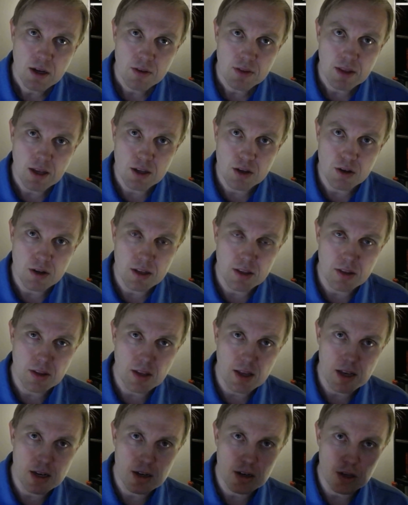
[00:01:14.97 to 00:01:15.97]
that you can
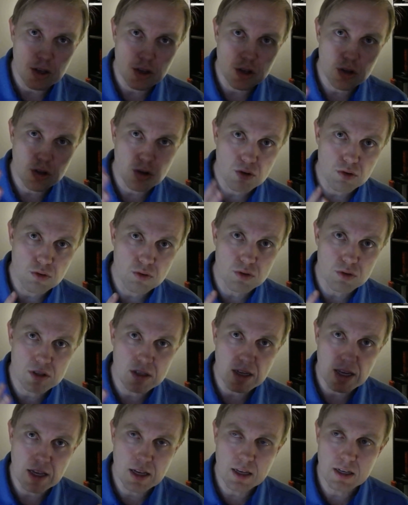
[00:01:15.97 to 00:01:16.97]
then use
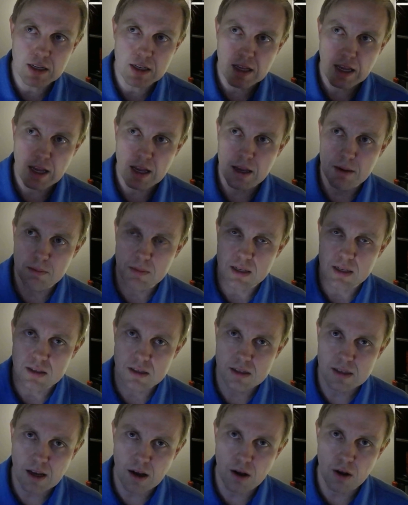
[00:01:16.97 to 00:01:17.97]
in game
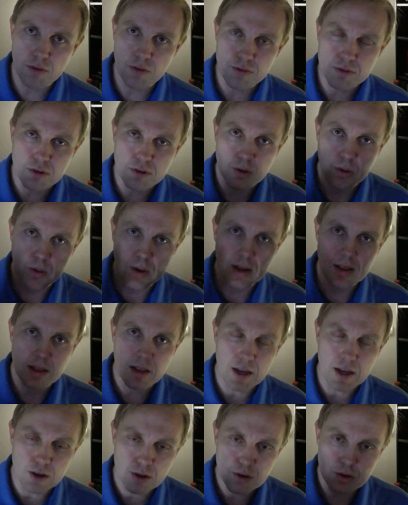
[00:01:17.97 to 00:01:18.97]
itself to create
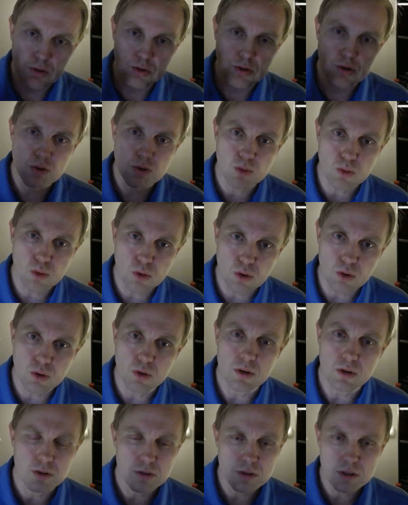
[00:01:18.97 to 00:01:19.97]
like your new
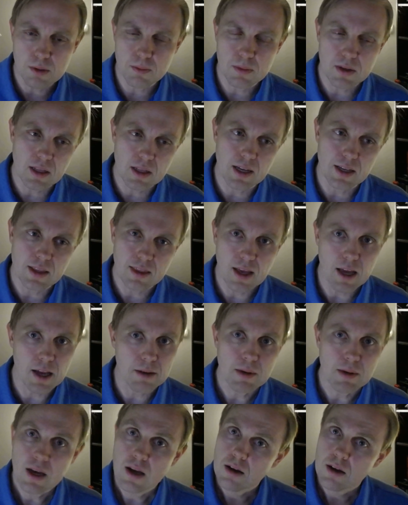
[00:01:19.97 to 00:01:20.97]
world or something like
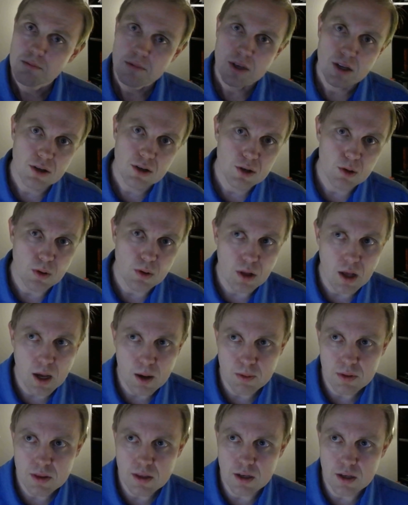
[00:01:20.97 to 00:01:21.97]
that. You can do a
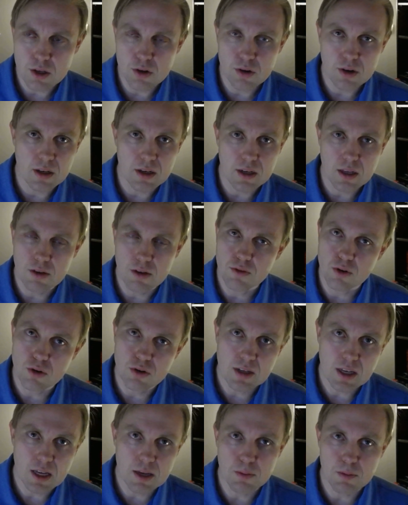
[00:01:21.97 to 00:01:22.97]
lot with it. You can give your
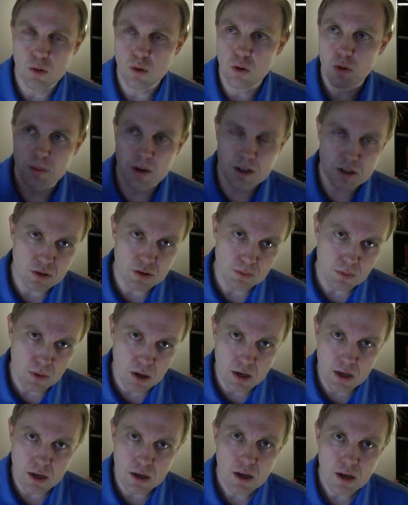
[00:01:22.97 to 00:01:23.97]
team a whole bunch of
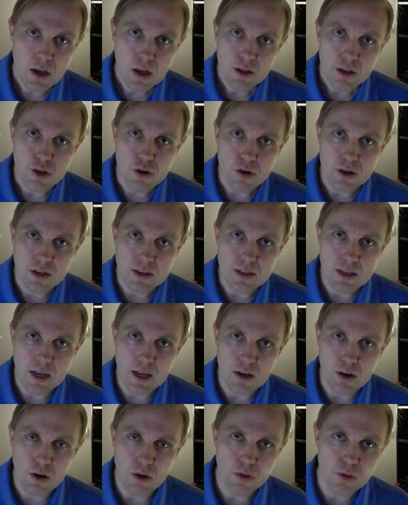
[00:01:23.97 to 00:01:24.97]
money. You can
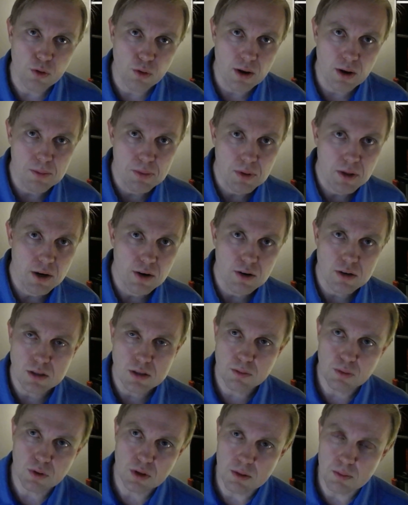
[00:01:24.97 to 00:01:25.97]
take all the great players
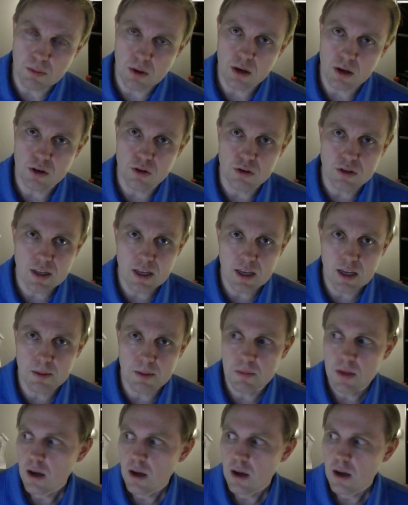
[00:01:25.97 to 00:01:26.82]
and put them on your team.